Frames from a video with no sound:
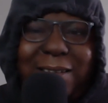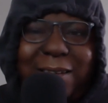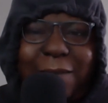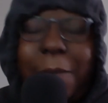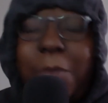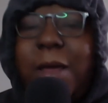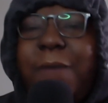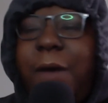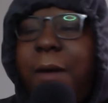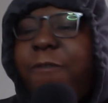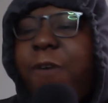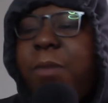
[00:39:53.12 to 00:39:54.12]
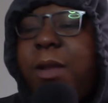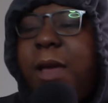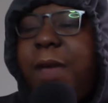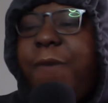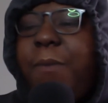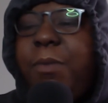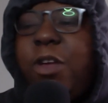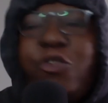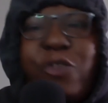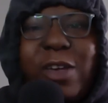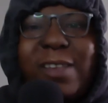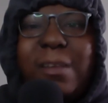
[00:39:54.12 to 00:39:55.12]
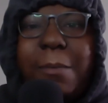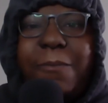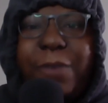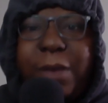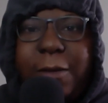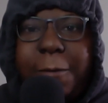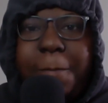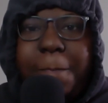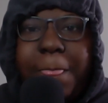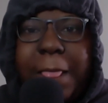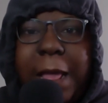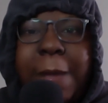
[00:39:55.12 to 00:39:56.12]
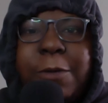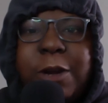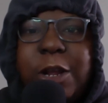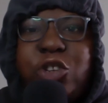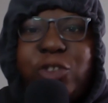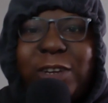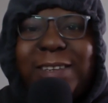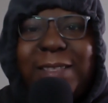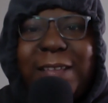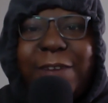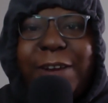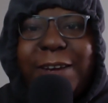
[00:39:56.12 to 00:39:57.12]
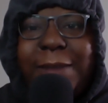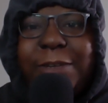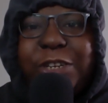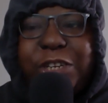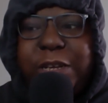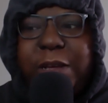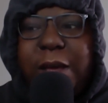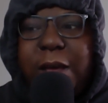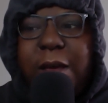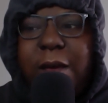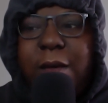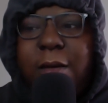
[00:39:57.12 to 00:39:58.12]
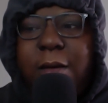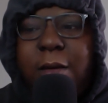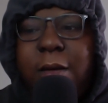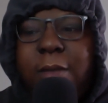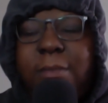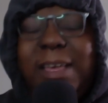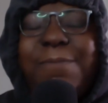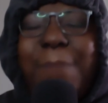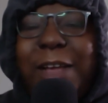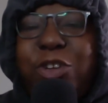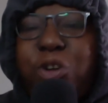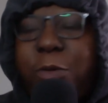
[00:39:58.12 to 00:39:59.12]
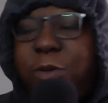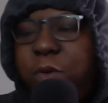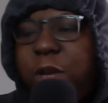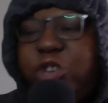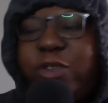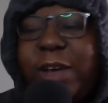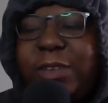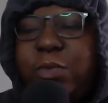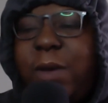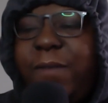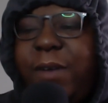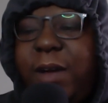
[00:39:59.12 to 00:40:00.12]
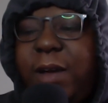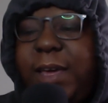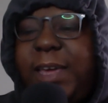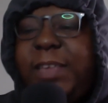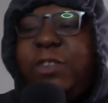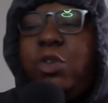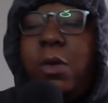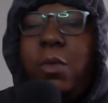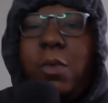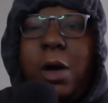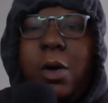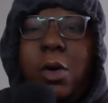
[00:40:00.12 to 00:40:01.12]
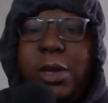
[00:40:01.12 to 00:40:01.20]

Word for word: If I'm gonna address something, I'm gonna address it there and then. G, it's my job to address whether he's doing well or